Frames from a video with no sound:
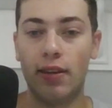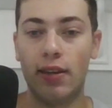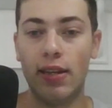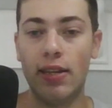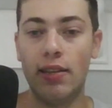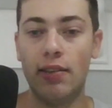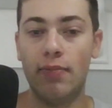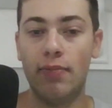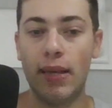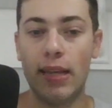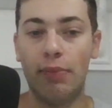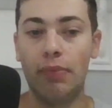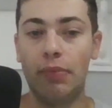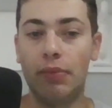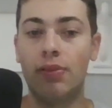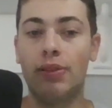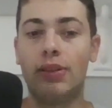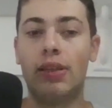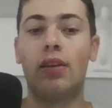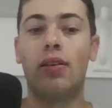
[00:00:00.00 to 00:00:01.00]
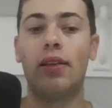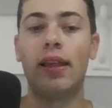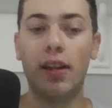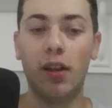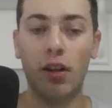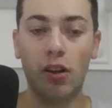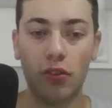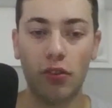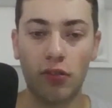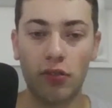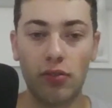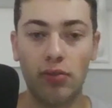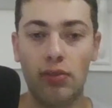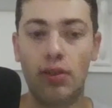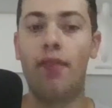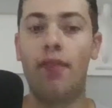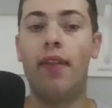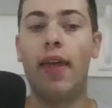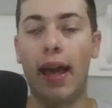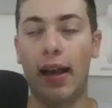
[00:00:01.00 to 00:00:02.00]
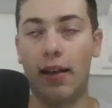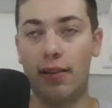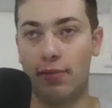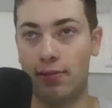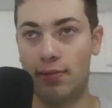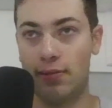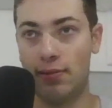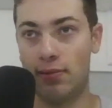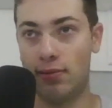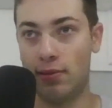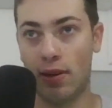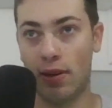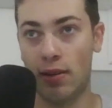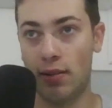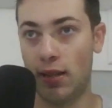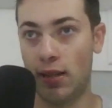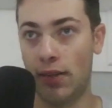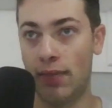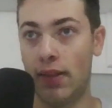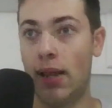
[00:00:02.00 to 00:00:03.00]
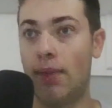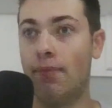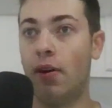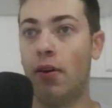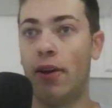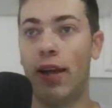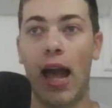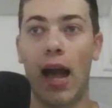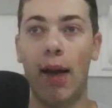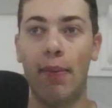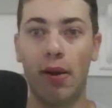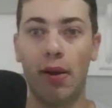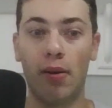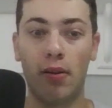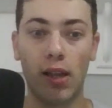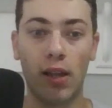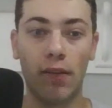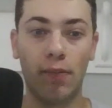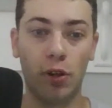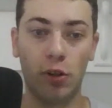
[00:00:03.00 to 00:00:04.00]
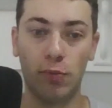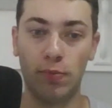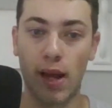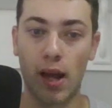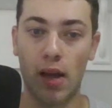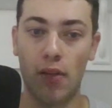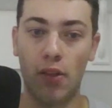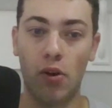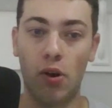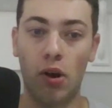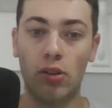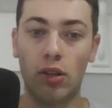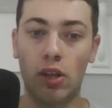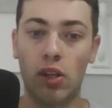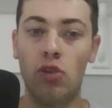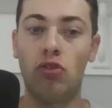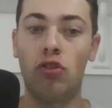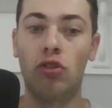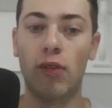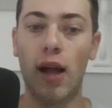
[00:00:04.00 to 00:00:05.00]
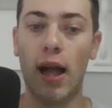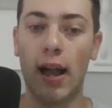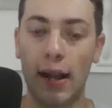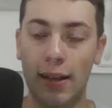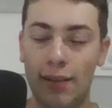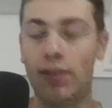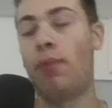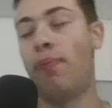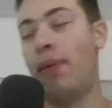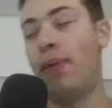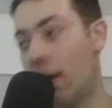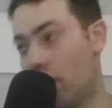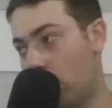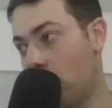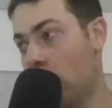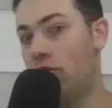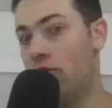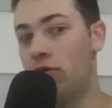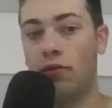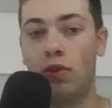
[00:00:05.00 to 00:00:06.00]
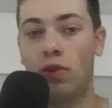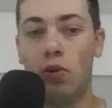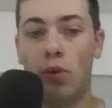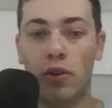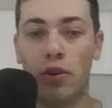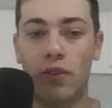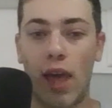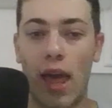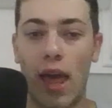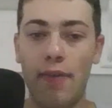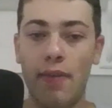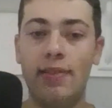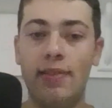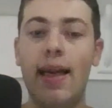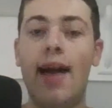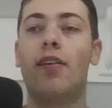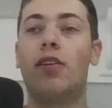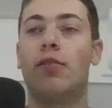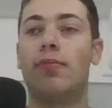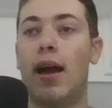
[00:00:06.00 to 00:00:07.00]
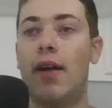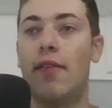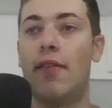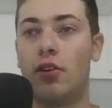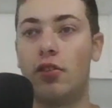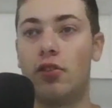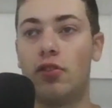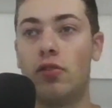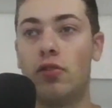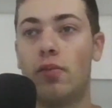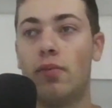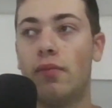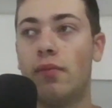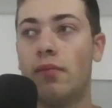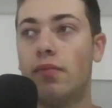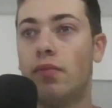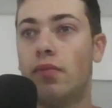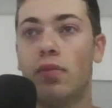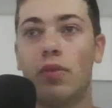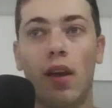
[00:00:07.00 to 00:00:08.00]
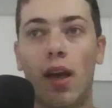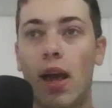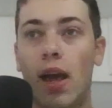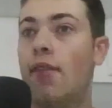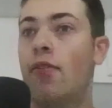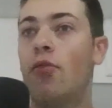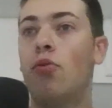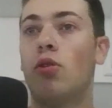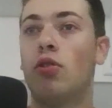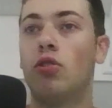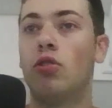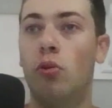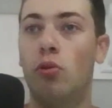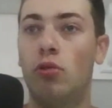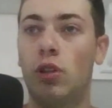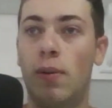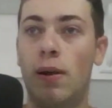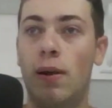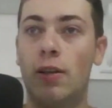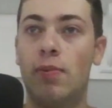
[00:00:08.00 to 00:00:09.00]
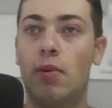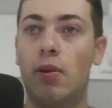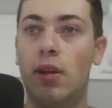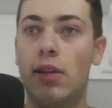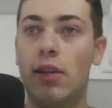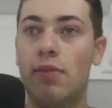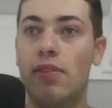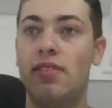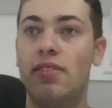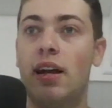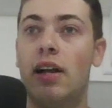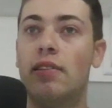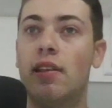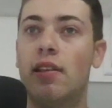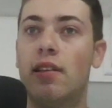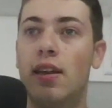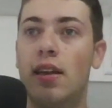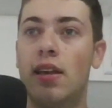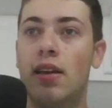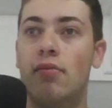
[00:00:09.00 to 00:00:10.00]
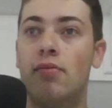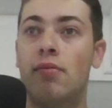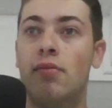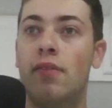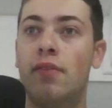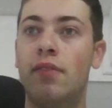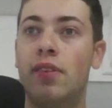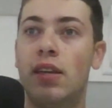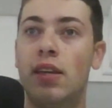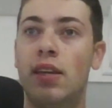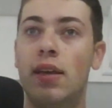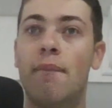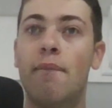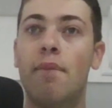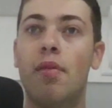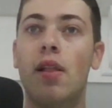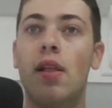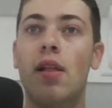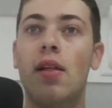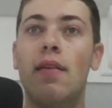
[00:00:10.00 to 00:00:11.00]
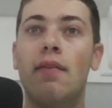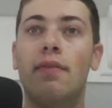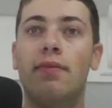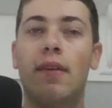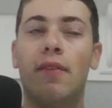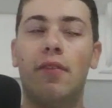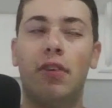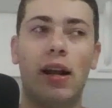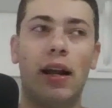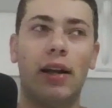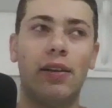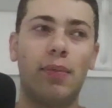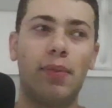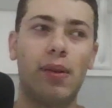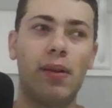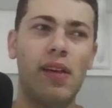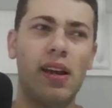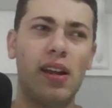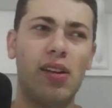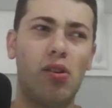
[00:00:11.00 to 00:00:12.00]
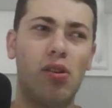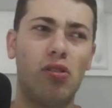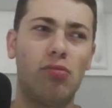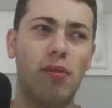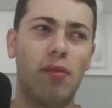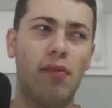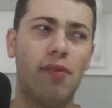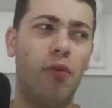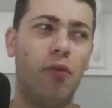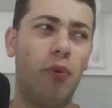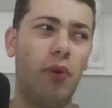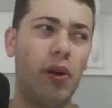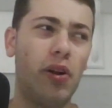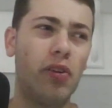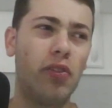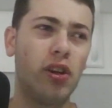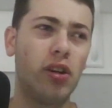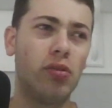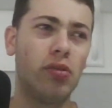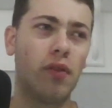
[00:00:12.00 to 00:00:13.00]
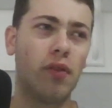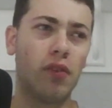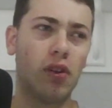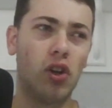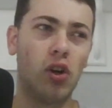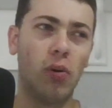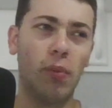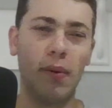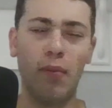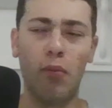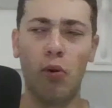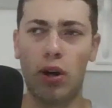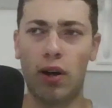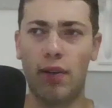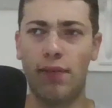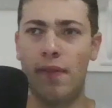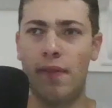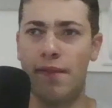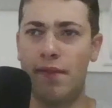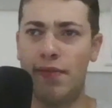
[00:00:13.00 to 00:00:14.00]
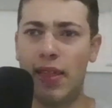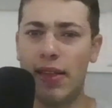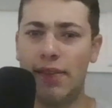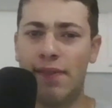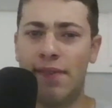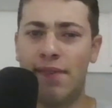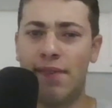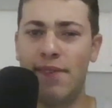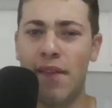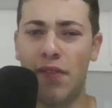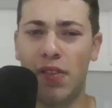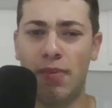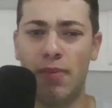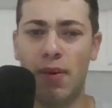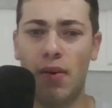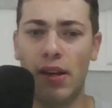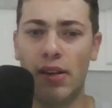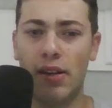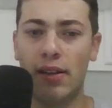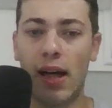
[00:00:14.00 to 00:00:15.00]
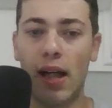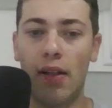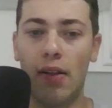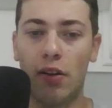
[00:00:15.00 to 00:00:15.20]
He's meeting with the Lakers, the Knicks. I'm very happy. I love Bruce Brown in New York. The Houston Rockets, the Pacers, of course, and the Dallas Mavericks. And of course, there's always the possibility he re-signed with the Denver Nuggets. I believe they can offer him a 4-year deal worth a little bit more than $50 million.